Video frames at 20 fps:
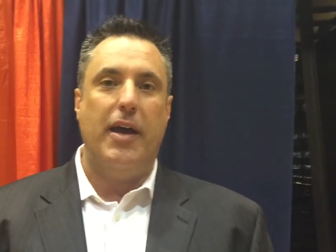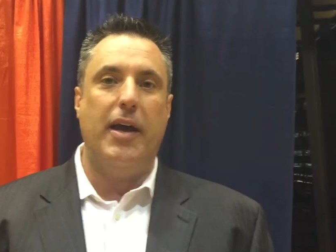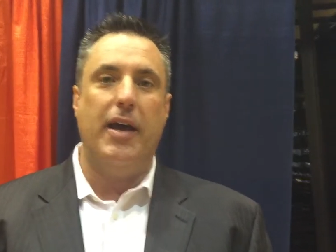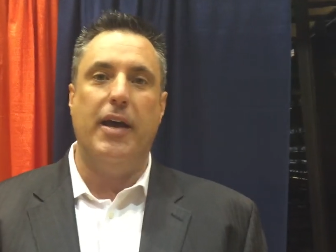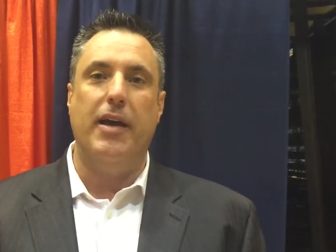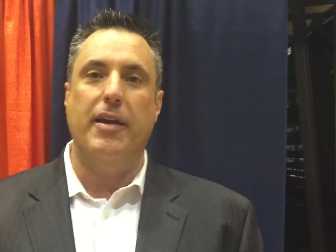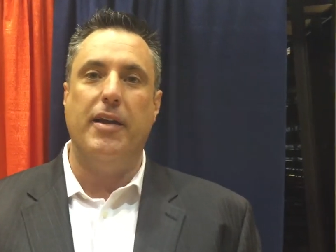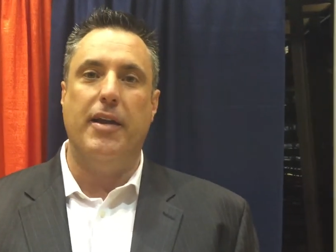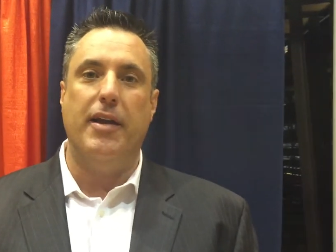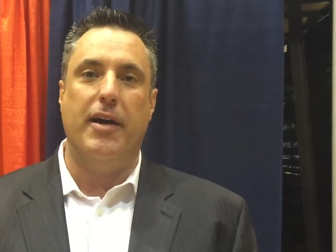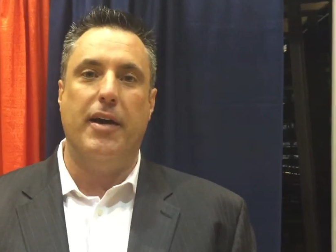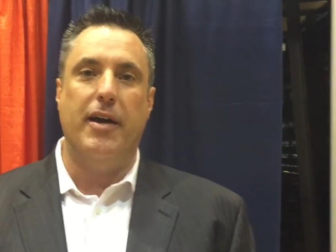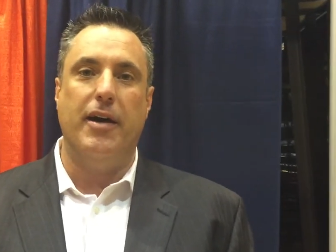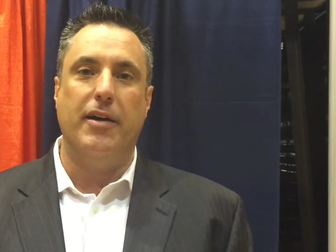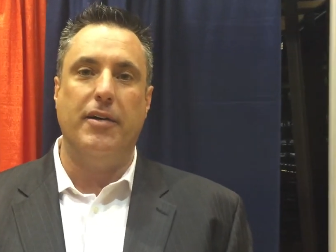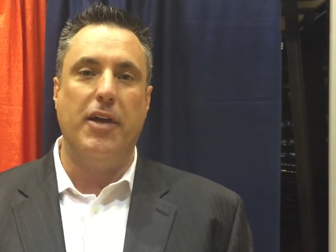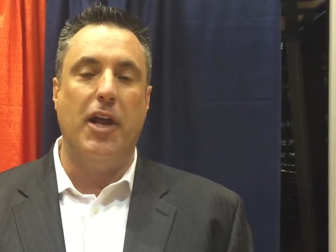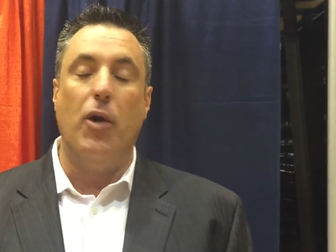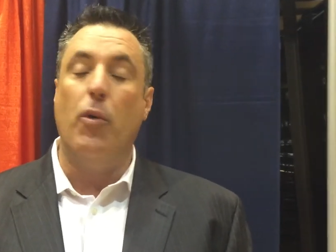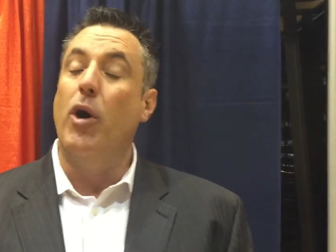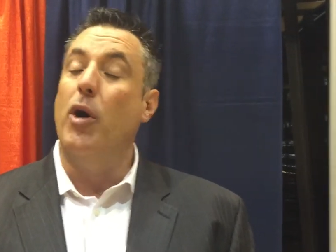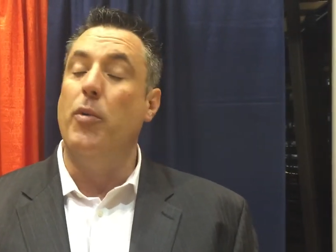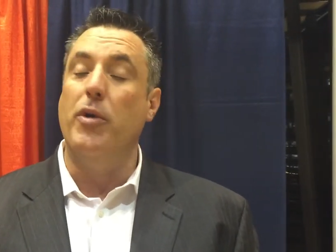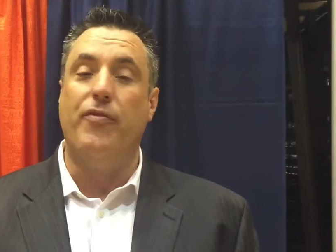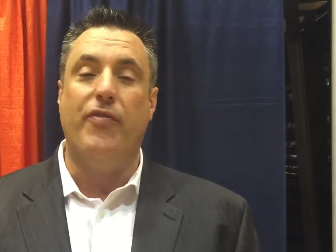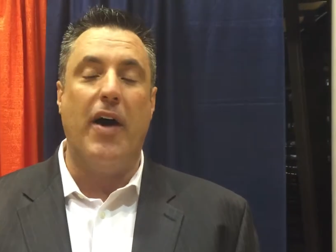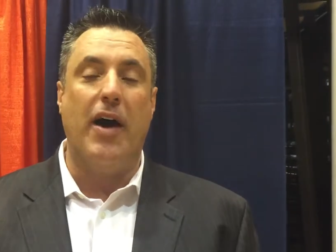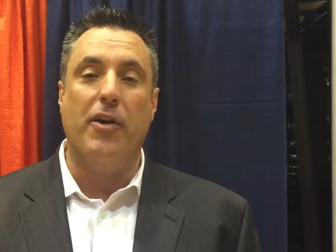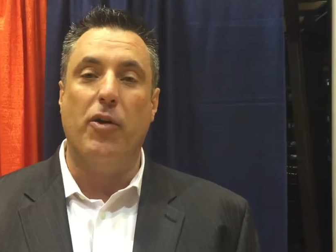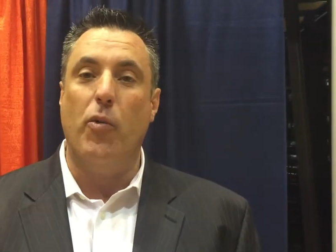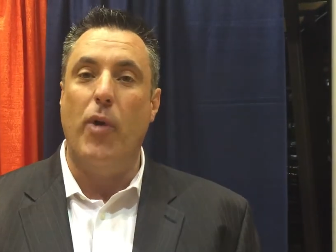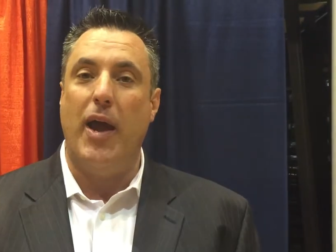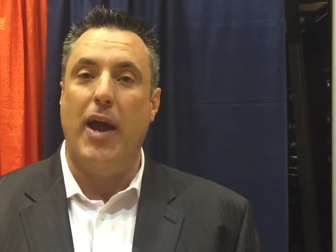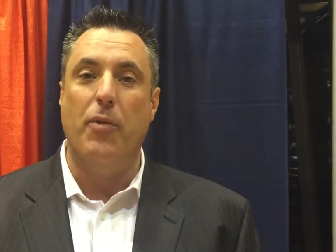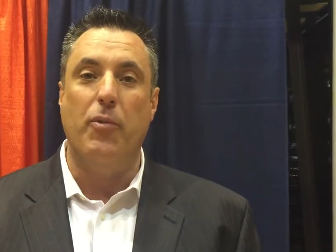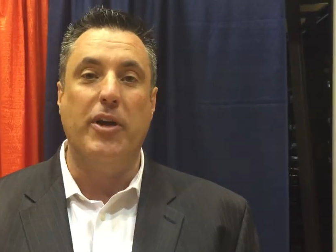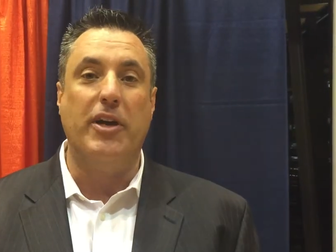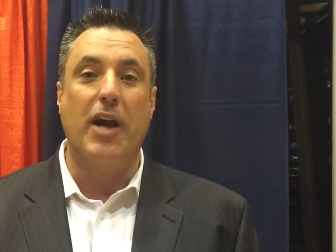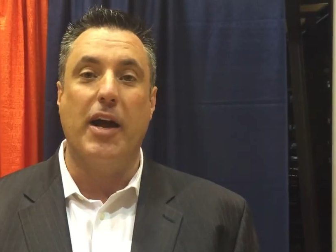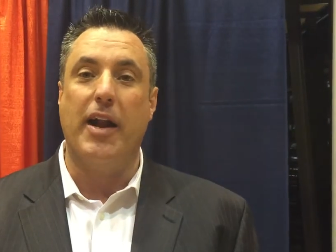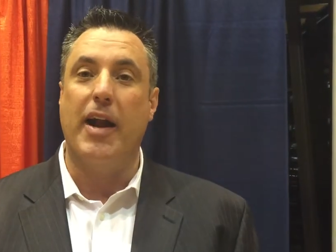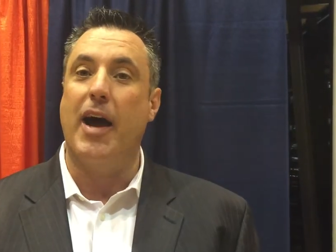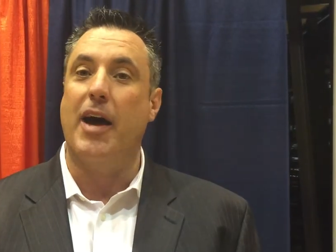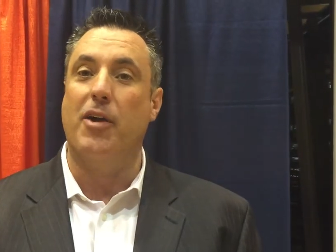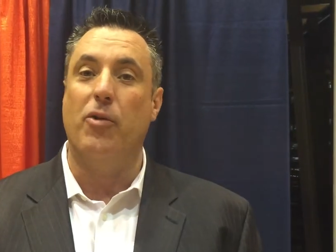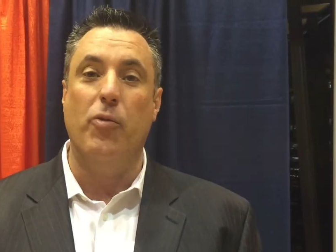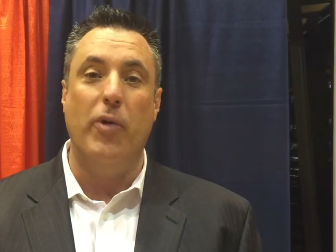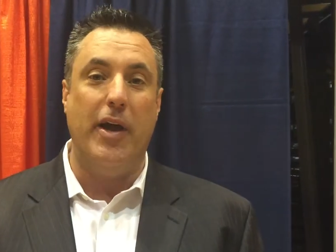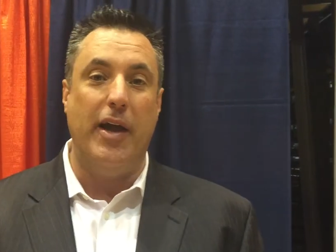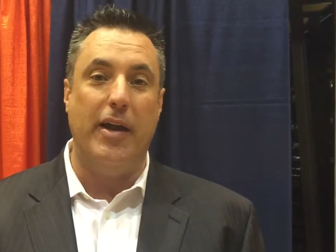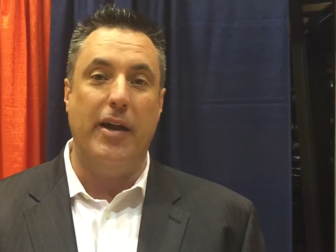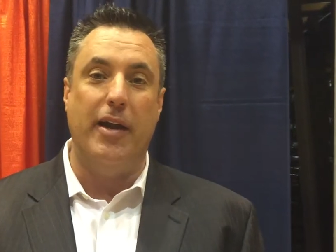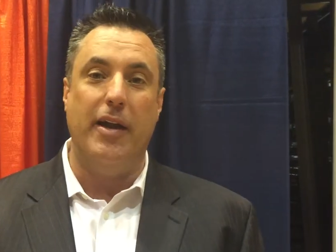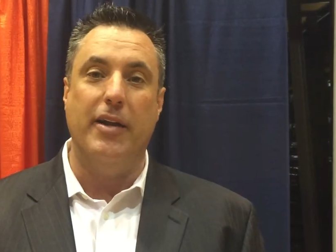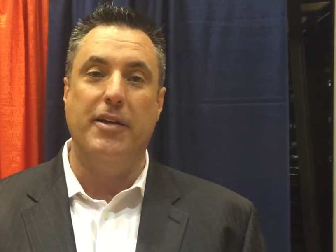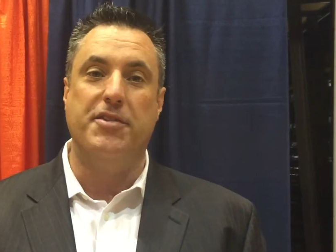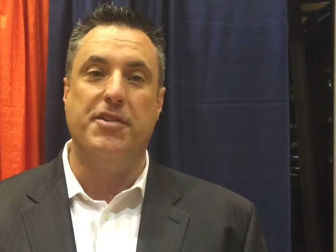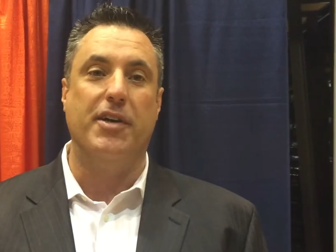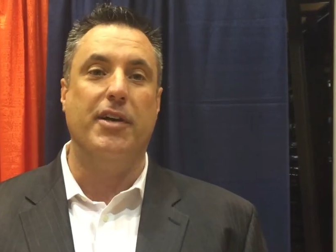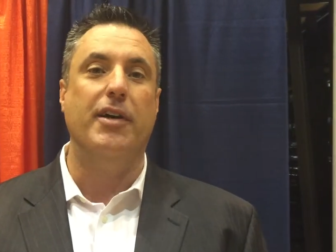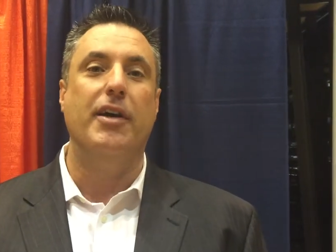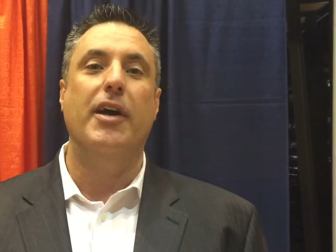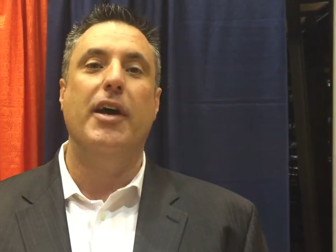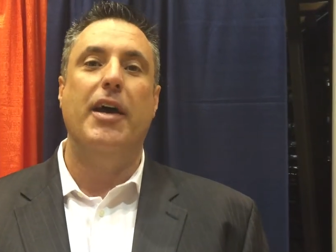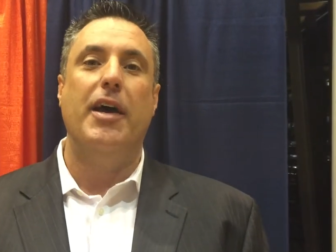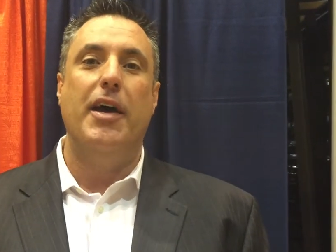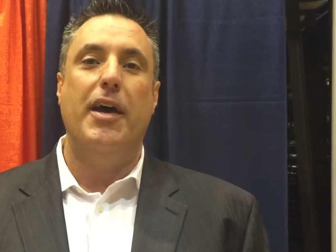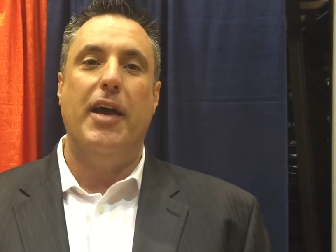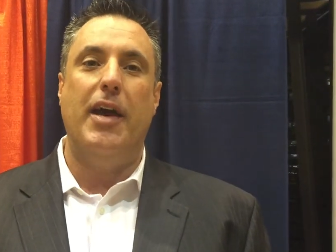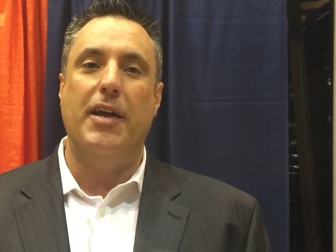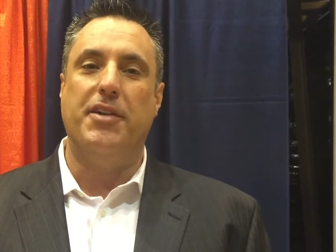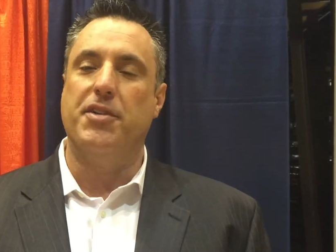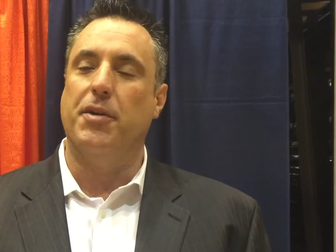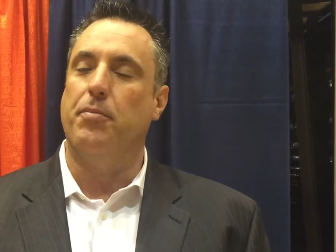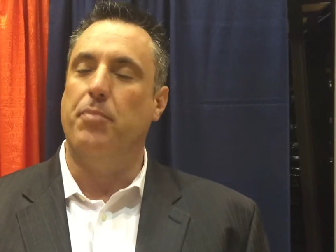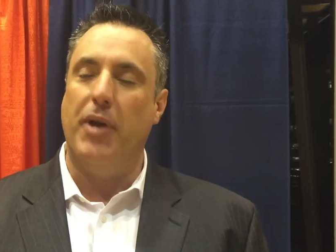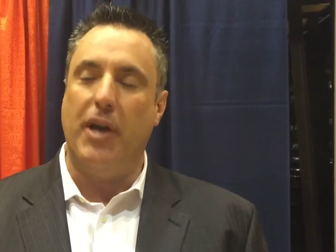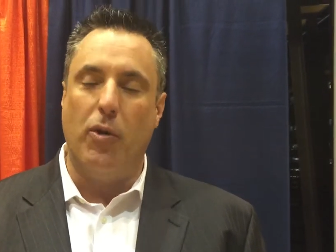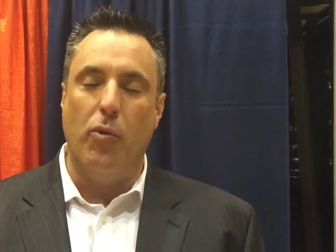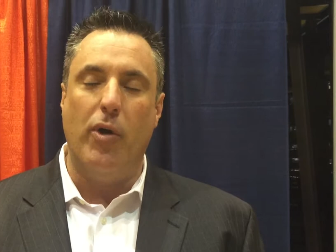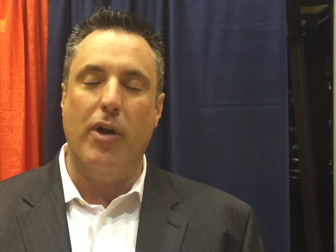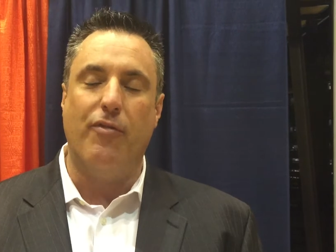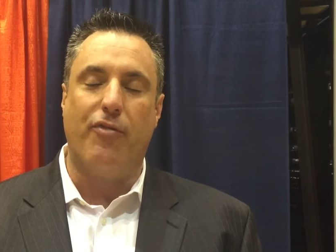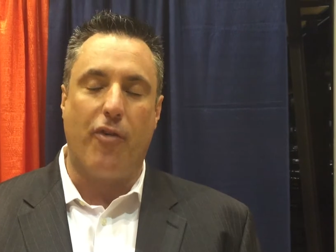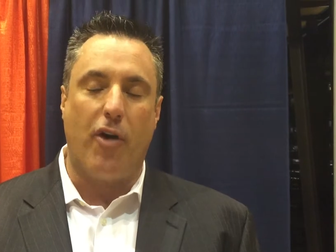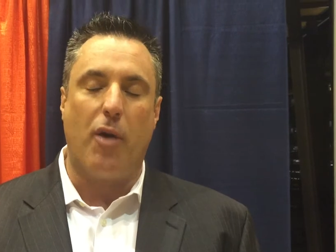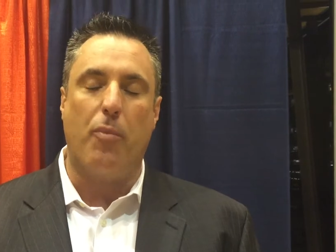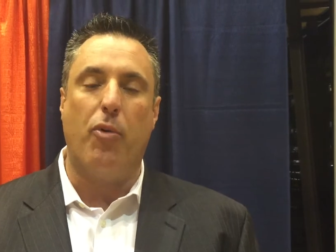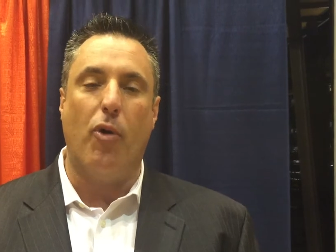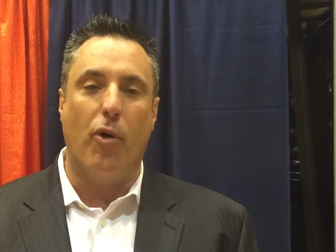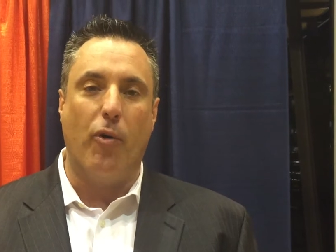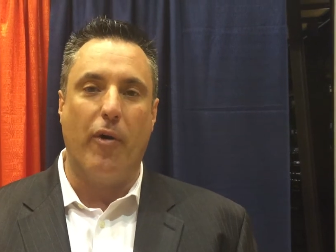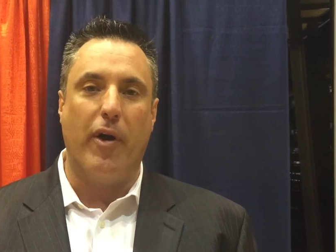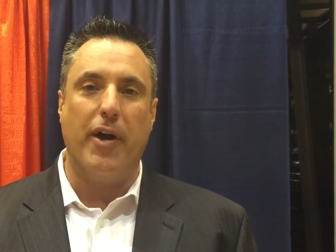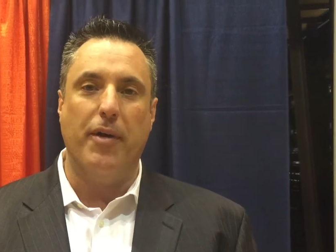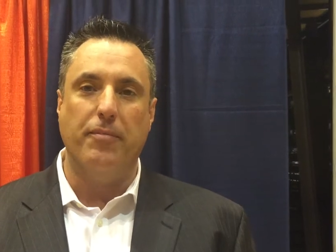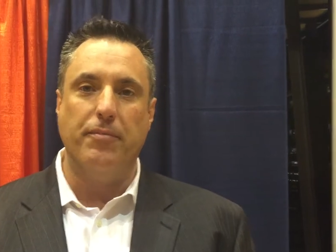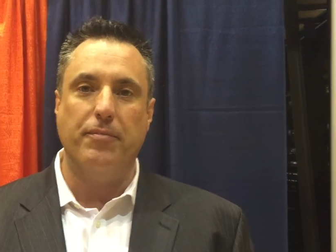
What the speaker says: And you know what? We found a way, and we gutted out a win, and it's a big win for our program.